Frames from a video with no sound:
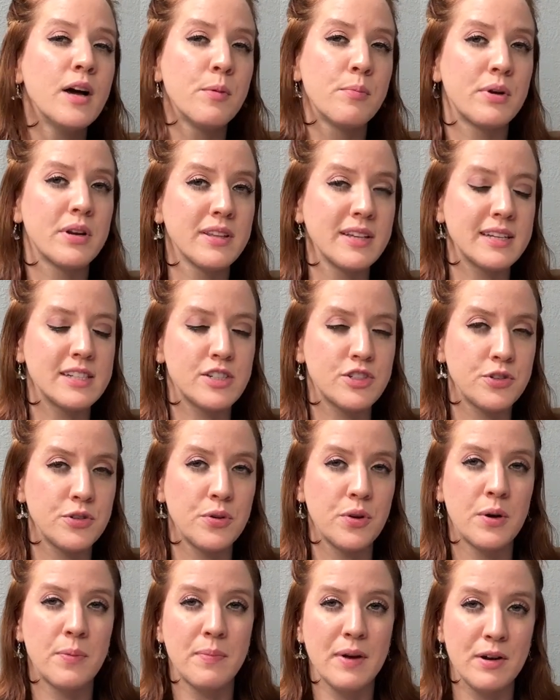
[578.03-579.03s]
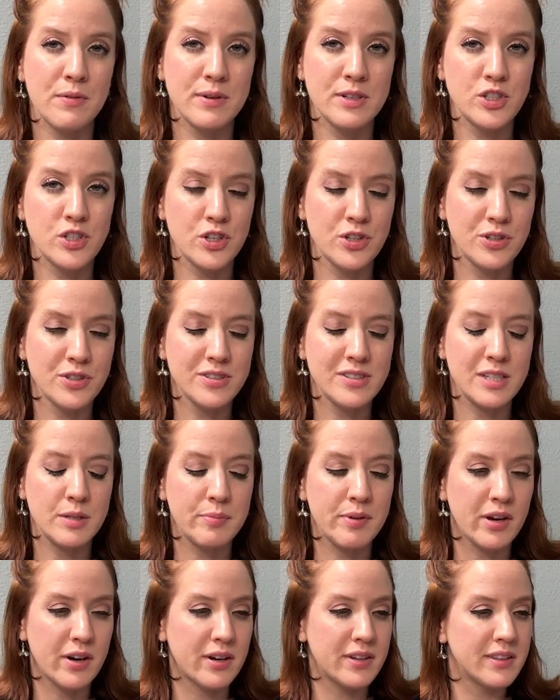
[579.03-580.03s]
Put a link to my original T
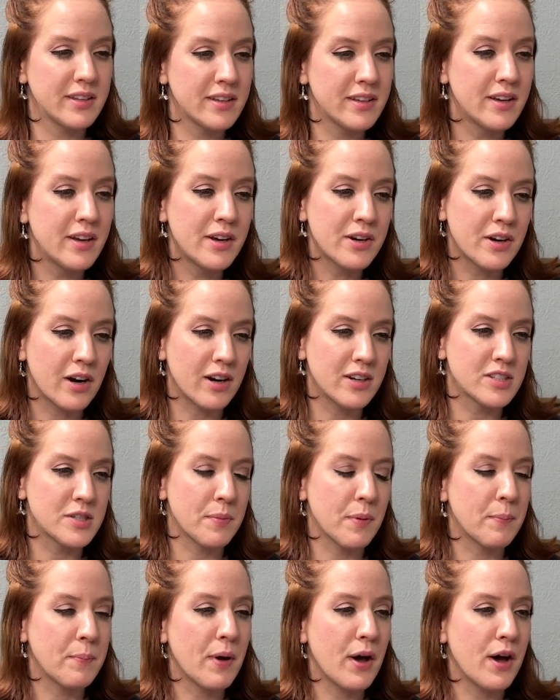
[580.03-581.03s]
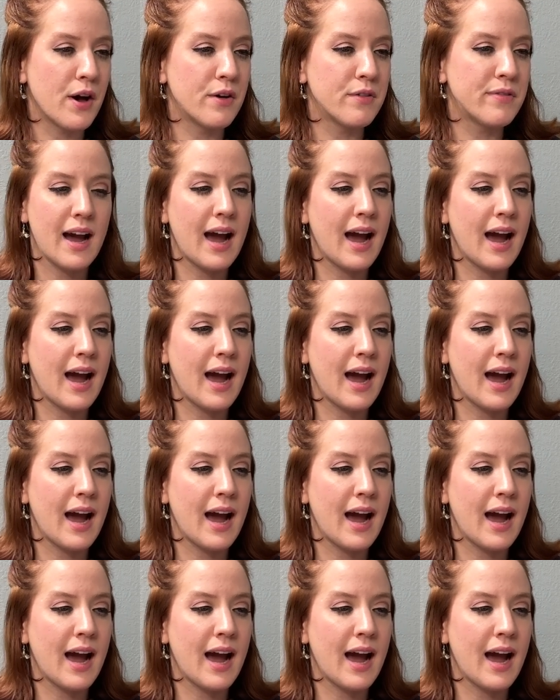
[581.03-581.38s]
B R in the cards up above.